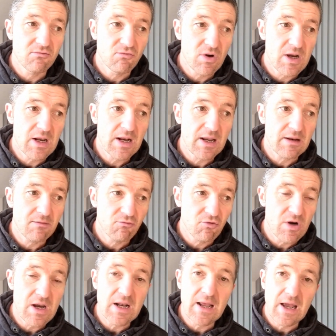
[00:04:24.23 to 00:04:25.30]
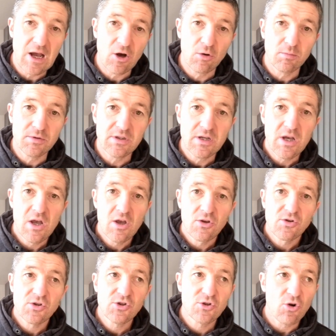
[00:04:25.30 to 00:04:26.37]
really really helped
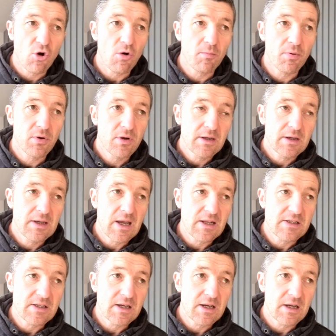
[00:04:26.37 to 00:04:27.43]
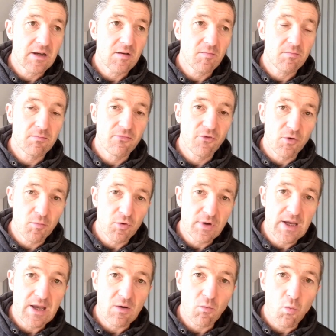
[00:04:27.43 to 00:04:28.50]
stop getting football
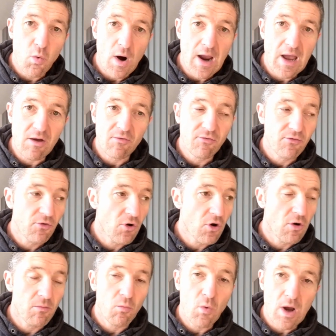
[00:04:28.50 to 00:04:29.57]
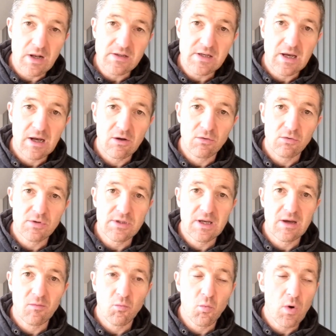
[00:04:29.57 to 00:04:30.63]
kit wet from wet towels
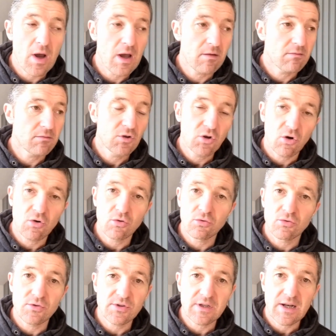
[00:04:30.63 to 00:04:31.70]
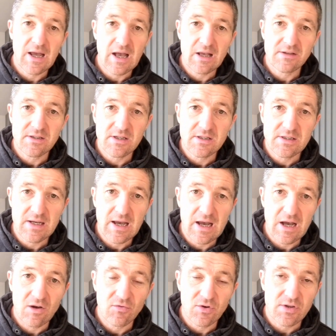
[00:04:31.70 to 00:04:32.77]
and wet goggles and hats is to
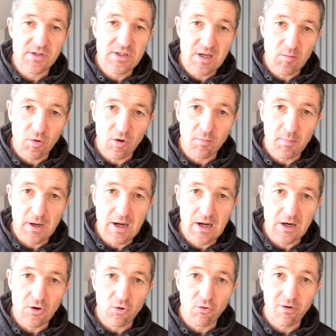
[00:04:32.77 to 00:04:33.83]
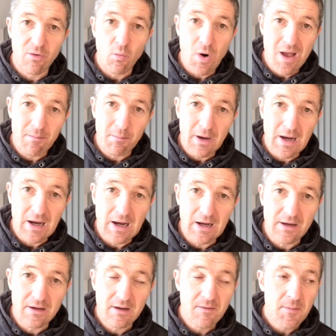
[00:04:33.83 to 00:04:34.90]
have a Ziploc bag or a wet
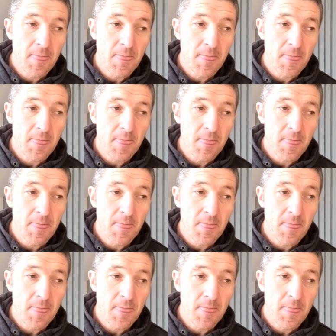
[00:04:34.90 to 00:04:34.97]
bag